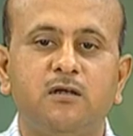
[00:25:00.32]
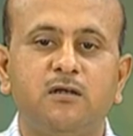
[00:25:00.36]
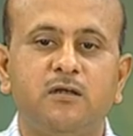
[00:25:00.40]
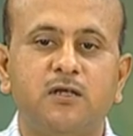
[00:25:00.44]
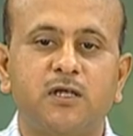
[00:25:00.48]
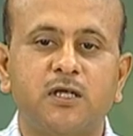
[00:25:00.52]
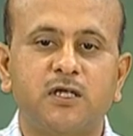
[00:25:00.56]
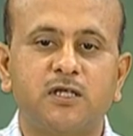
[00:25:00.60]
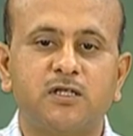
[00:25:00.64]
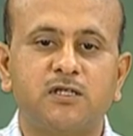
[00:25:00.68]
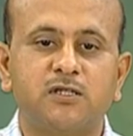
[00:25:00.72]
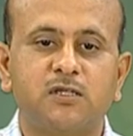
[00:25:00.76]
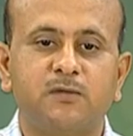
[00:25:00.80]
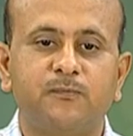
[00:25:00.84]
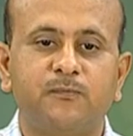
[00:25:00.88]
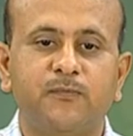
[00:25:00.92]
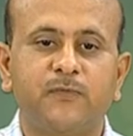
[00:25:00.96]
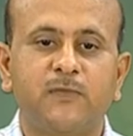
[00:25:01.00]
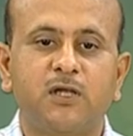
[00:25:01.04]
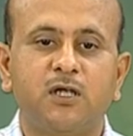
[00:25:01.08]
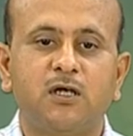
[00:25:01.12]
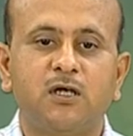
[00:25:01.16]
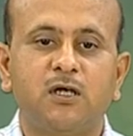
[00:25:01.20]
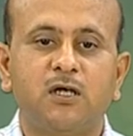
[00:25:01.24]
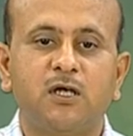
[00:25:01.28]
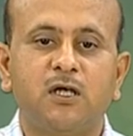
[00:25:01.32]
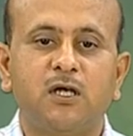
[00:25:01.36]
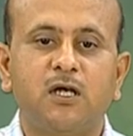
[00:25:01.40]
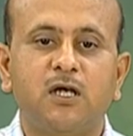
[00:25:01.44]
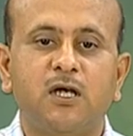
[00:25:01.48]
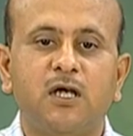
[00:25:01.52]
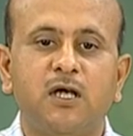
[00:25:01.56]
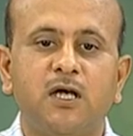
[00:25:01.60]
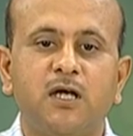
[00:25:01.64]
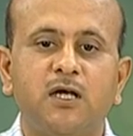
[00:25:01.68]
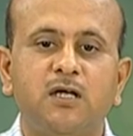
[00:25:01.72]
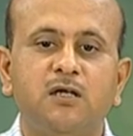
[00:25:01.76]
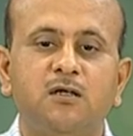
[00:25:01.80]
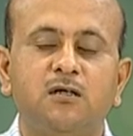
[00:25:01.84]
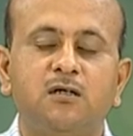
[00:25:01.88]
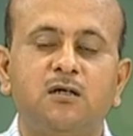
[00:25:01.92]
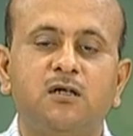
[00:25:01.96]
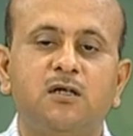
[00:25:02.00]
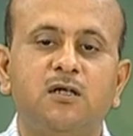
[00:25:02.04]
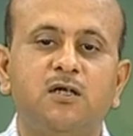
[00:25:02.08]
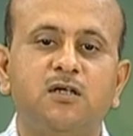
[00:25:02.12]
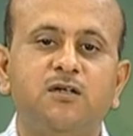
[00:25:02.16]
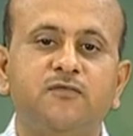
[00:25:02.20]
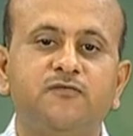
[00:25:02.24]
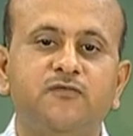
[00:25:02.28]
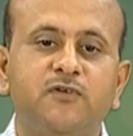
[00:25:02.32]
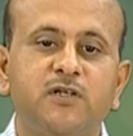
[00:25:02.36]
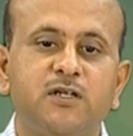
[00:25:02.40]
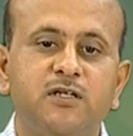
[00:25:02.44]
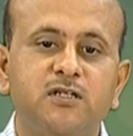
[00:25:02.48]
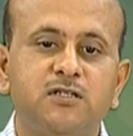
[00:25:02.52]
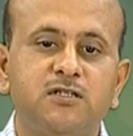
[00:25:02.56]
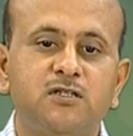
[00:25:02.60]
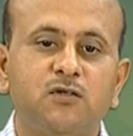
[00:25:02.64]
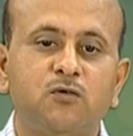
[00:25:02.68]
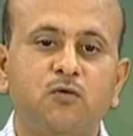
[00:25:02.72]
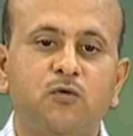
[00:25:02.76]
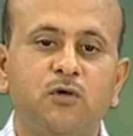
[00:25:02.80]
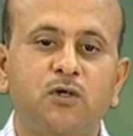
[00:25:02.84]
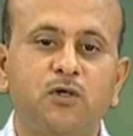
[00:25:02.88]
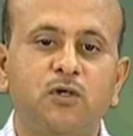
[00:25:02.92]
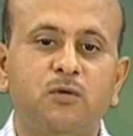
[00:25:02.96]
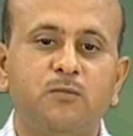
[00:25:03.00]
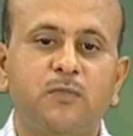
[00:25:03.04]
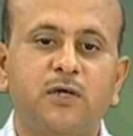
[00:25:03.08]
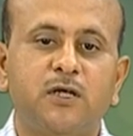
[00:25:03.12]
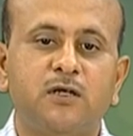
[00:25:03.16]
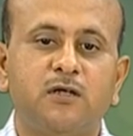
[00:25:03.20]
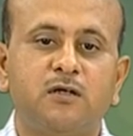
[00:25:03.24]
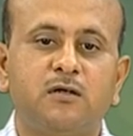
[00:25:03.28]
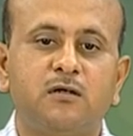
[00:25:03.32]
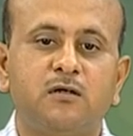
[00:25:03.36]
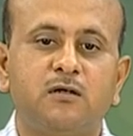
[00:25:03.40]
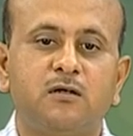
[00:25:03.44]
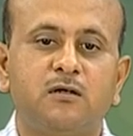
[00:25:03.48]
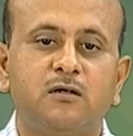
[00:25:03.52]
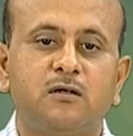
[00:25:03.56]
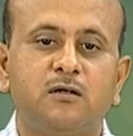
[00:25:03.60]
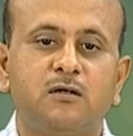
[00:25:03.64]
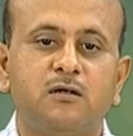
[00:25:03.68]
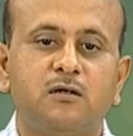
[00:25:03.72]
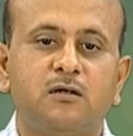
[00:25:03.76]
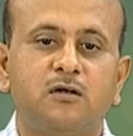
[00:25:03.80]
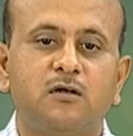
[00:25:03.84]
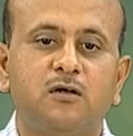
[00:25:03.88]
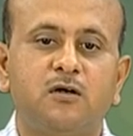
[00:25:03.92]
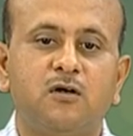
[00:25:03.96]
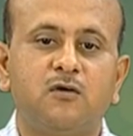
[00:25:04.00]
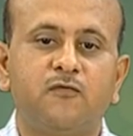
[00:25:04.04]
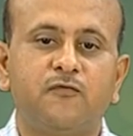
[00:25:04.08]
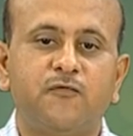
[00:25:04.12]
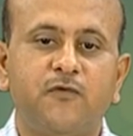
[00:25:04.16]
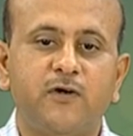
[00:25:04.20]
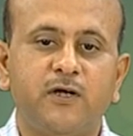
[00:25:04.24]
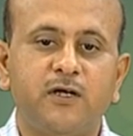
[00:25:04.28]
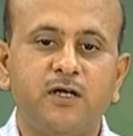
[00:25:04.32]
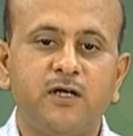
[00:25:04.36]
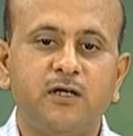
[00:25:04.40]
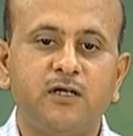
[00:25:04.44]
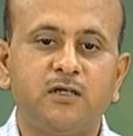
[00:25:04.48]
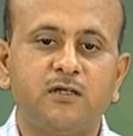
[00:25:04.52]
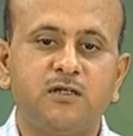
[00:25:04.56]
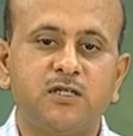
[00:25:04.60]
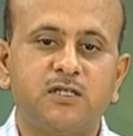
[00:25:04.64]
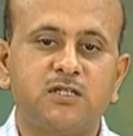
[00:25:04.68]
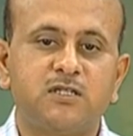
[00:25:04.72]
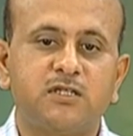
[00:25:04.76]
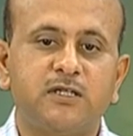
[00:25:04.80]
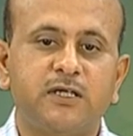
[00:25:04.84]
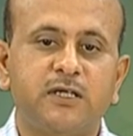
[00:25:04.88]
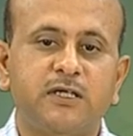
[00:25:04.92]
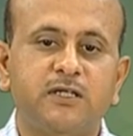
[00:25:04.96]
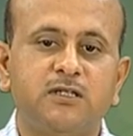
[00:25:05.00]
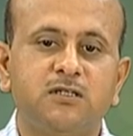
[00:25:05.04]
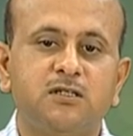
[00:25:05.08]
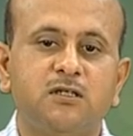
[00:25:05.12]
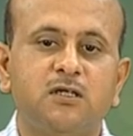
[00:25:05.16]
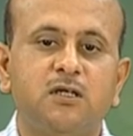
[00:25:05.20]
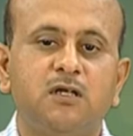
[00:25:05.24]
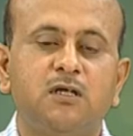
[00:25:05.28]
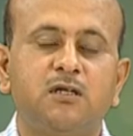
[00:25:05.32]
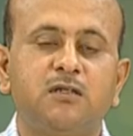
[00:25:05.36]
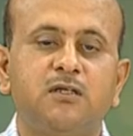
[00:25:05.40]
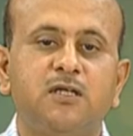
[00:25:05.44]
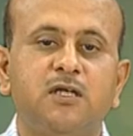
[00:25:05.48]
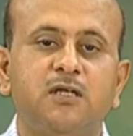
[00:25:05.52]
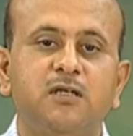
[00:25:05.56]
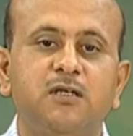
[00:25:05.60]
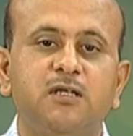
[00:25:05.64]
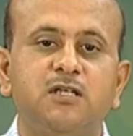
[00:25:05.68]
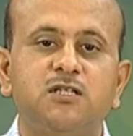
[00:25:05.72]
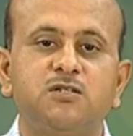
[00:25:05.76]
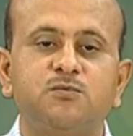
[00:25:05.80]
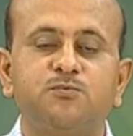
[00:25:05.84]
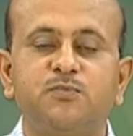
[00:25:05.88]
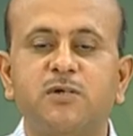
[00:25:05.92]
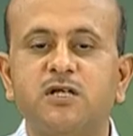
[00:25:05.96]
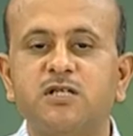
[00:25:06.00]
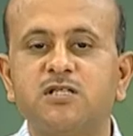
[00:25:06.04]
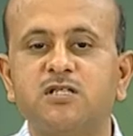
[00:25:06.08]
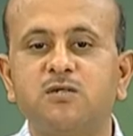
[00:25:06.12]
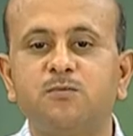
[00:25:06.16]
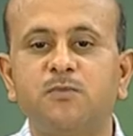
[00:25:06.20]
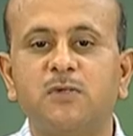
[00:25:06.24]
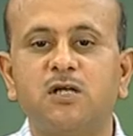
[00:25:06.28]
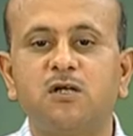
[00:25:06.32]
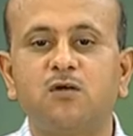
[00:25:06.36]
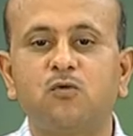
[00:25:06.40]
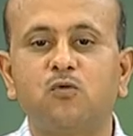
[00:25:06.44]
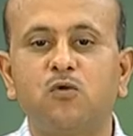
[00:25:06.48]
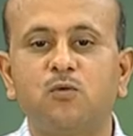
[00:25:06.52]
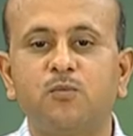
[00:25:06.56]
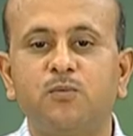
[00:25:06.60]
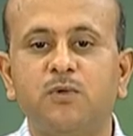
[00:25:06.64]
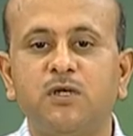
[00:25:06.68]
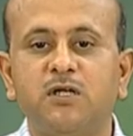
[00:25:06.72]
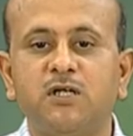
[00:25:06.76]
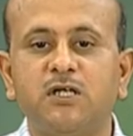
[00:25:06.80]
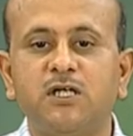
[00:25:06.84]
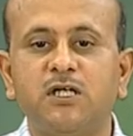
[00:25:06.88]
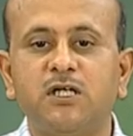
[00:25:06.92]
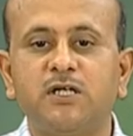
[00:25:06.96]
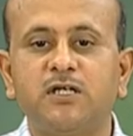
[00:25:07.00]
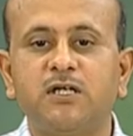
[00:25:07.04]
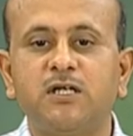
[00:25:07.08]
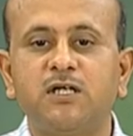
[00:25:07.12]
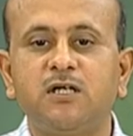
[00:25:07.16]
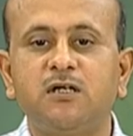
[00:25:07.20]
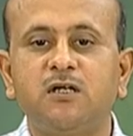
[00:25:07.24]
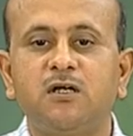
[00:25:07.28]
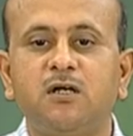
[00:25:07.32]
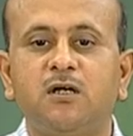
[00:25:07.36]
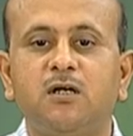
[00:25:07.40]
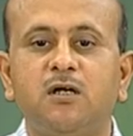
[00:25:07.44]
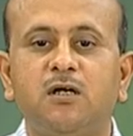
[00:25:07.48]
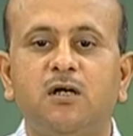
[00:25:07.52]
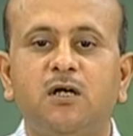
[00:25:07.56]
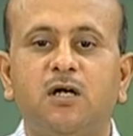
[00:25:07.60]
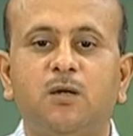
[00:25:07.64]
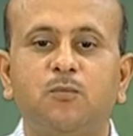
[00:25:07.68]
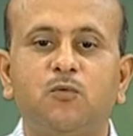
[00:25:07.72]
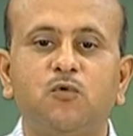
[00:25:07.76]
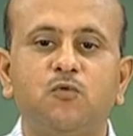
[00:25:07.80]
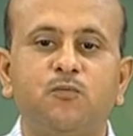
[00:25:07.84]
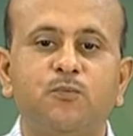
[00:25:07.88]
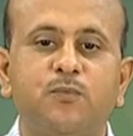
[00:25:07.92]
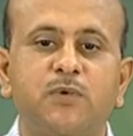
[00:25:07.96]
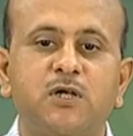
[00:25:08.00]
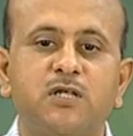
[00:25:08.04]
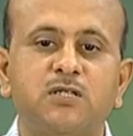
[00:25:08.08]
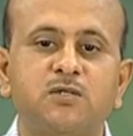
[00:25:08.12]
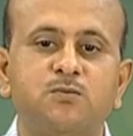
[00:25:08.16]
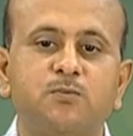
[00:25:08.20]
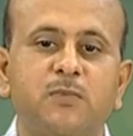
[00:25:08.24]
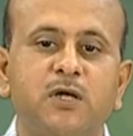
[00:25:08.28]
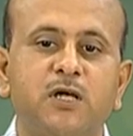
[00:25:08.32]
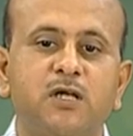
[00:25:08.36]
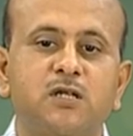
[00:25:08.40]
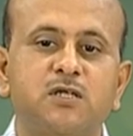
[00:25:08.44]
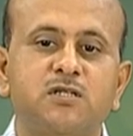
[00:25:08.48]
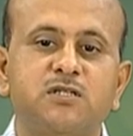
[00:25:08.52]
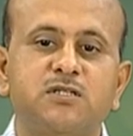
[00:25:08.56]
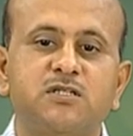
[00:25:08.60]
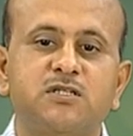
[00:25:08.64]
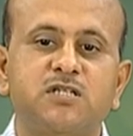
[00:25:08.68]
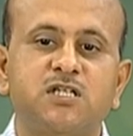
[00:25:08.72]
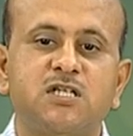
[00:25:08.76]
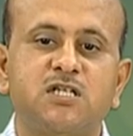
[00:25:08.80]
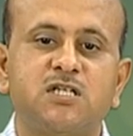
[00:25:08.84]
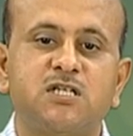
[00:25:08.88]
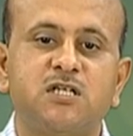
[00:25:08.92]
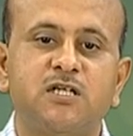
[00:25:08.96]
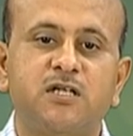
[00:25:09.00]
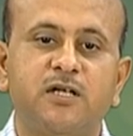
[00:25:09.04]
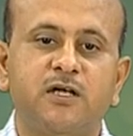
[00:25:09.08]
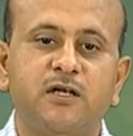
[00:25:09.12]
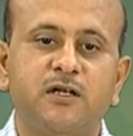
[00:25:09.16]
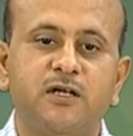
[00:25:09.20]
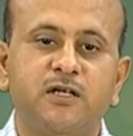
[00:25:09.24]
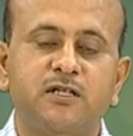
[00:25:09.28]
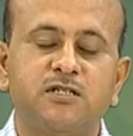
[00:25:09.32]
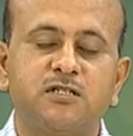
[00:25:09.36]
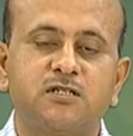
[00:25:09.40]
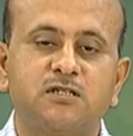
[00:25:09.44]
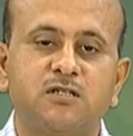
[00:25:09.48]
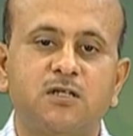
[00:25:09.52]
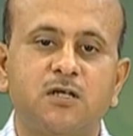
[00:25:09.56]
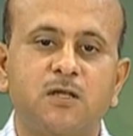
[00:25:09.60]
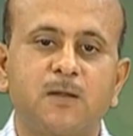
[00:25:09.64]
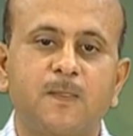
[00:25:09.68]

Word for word: direction. And if there is a goniometer uh, fitted in the stage, then specimen could be tilted up to plus minus 60 degrees.